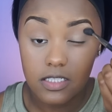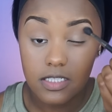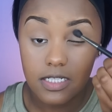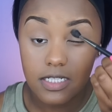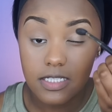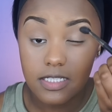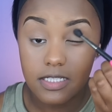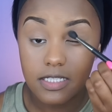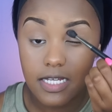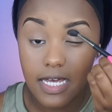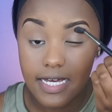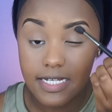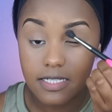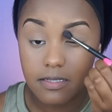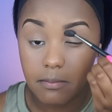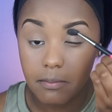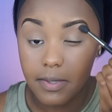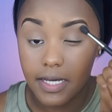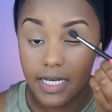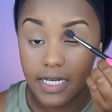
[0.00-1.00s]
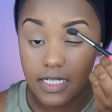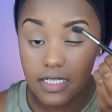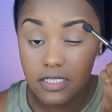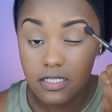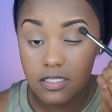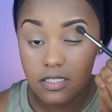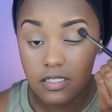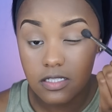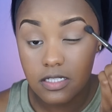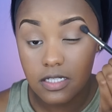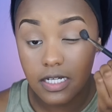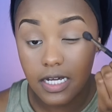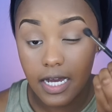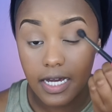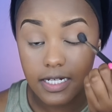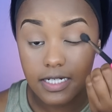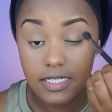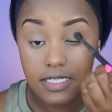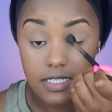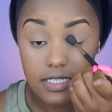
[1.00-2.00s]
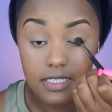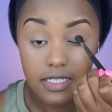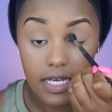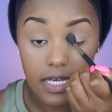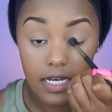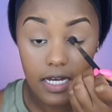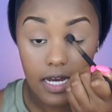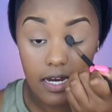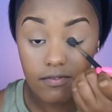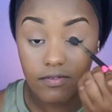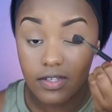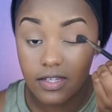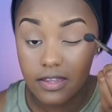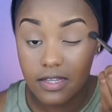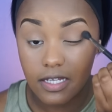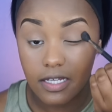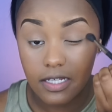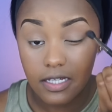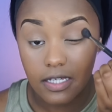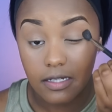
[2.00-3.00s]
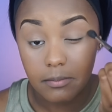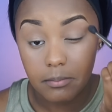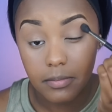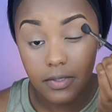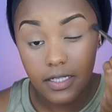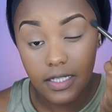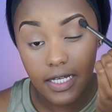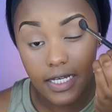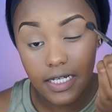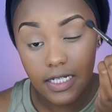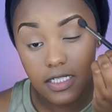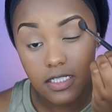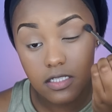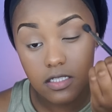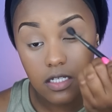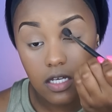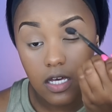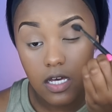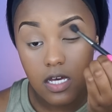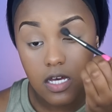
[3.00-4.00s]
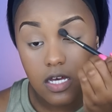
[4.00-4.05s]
just as a base to kind of set everything in place